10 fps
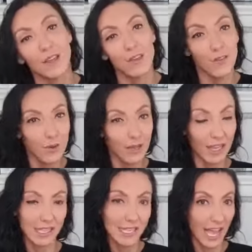if you would
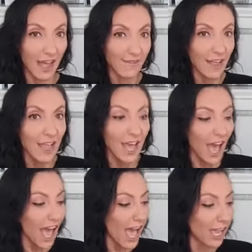like to have
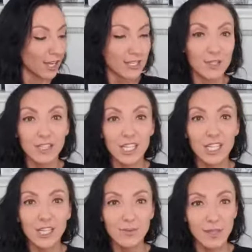a
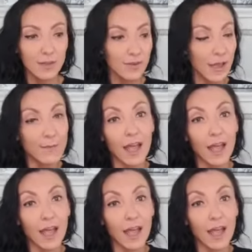consultation. We do them.